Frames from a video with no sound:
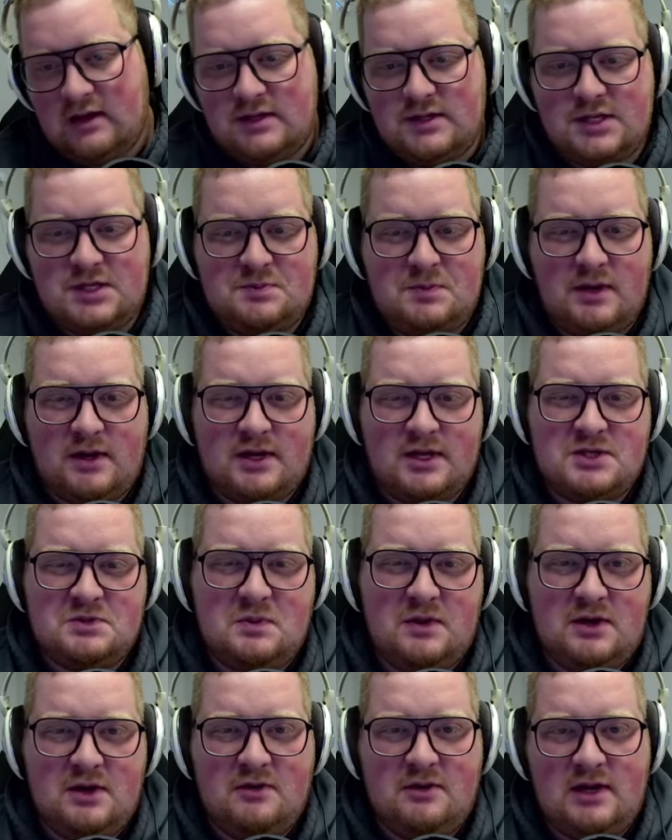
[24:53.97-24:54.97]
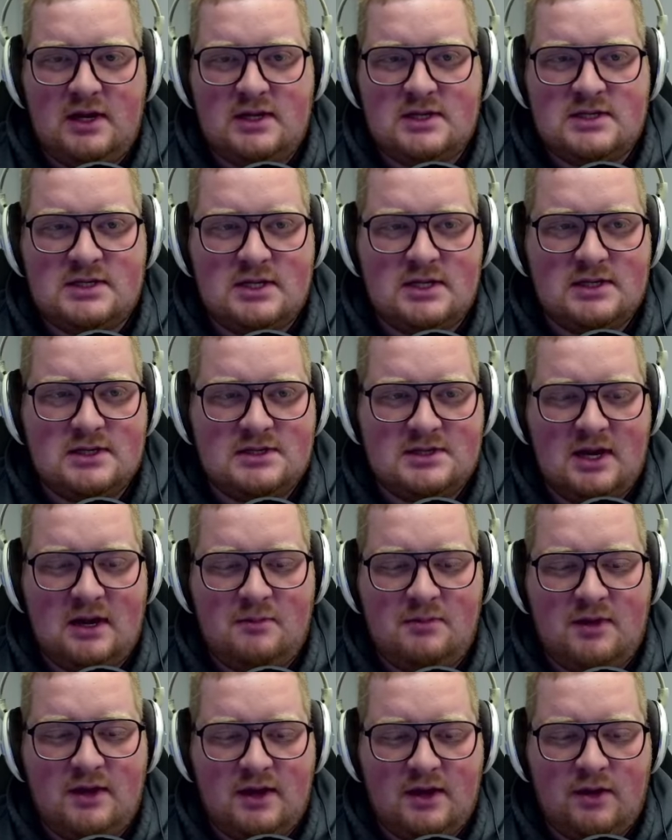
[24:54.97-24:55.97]
just because we don't need to see the same
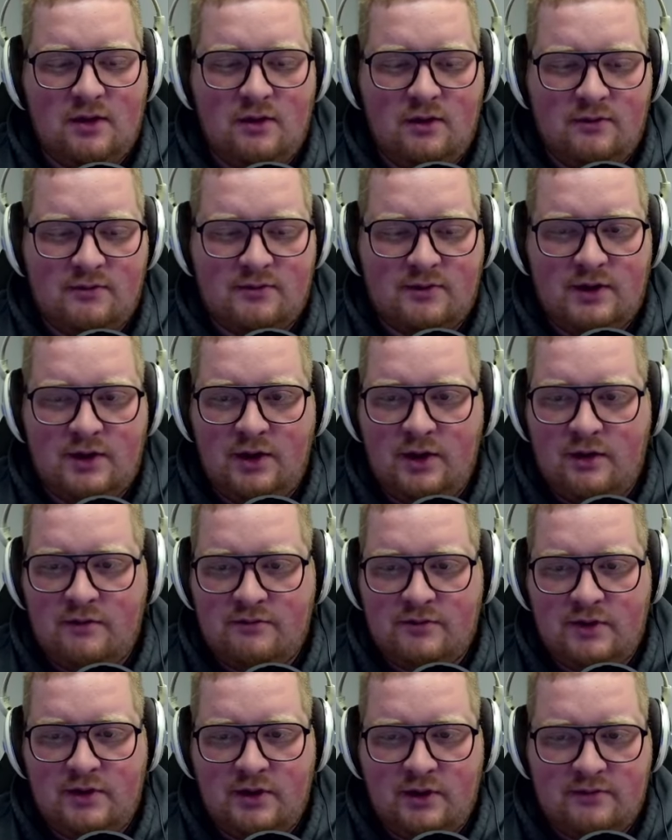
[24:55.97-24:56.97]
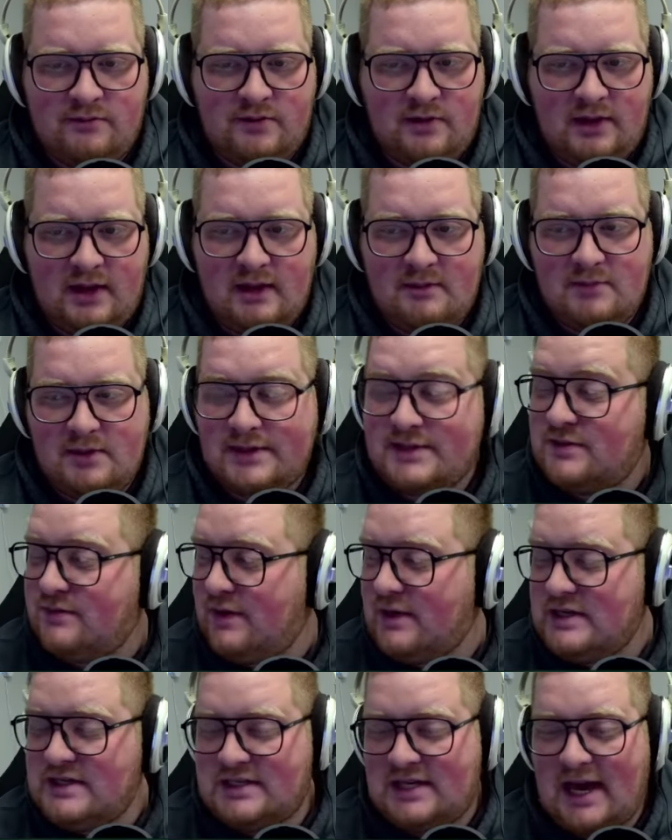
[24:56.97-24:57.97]
thing over and over and over again. But it's
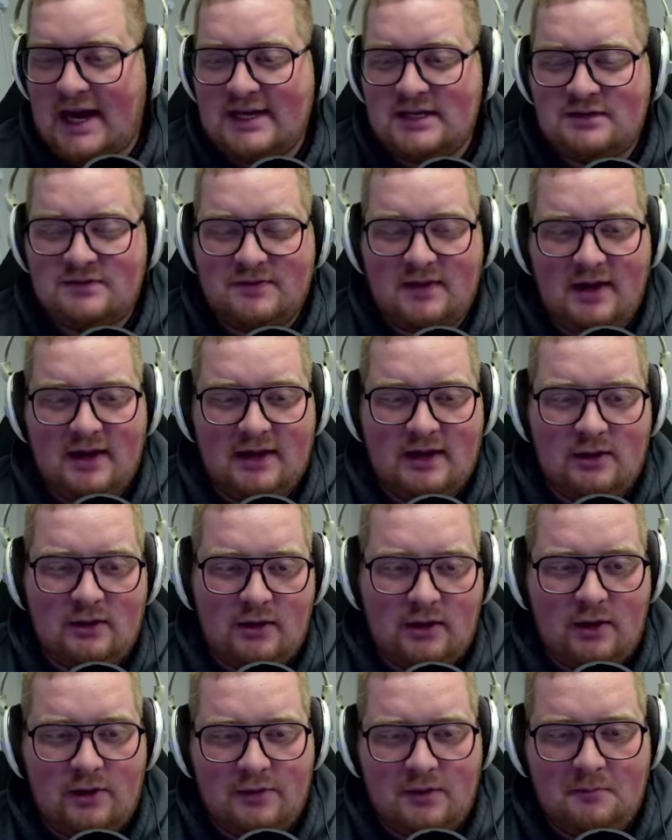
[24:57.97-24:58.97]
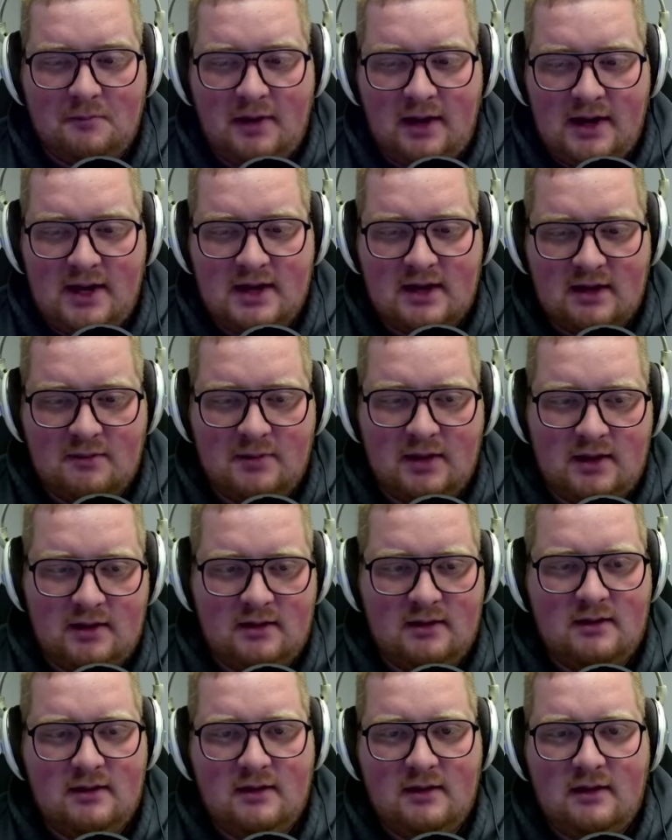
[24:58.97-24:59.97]
very satisfying hearing all the money come in.
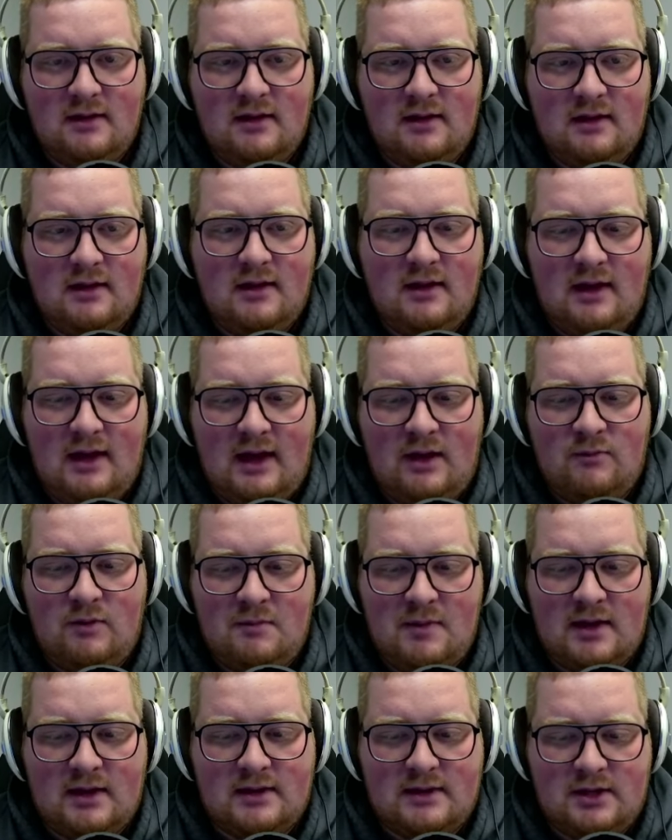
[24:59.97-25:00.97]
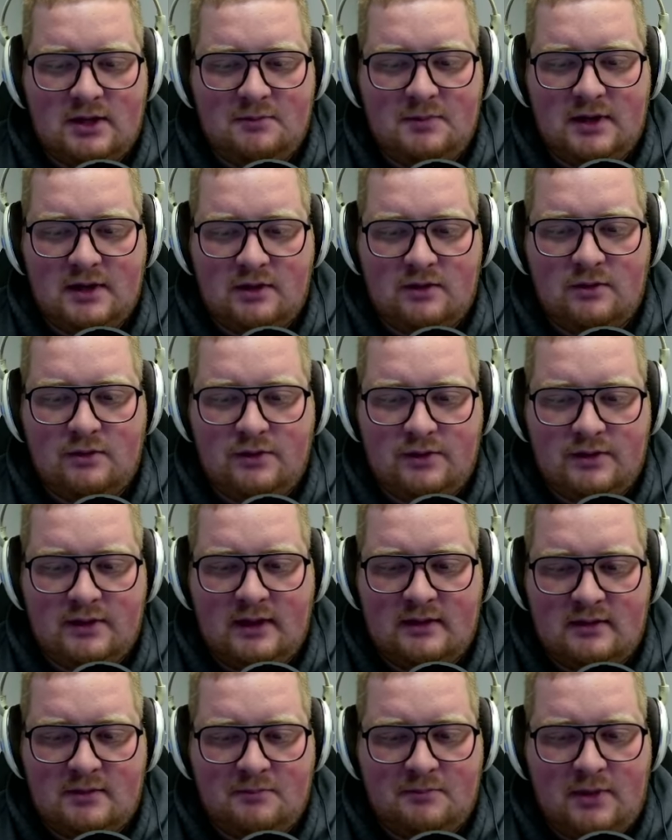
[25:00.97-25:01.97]
And we make a little bit of gold
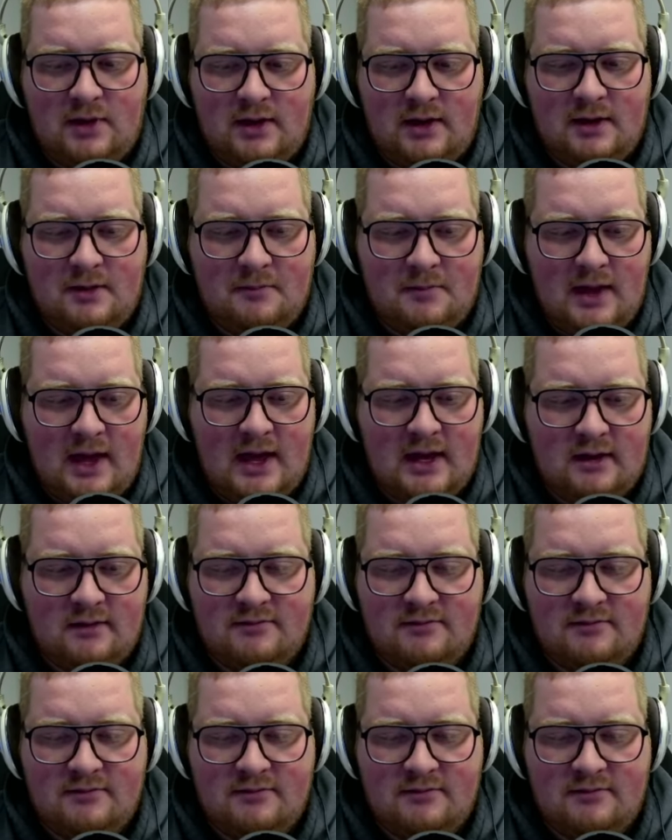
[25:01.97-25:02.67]
at the bottom end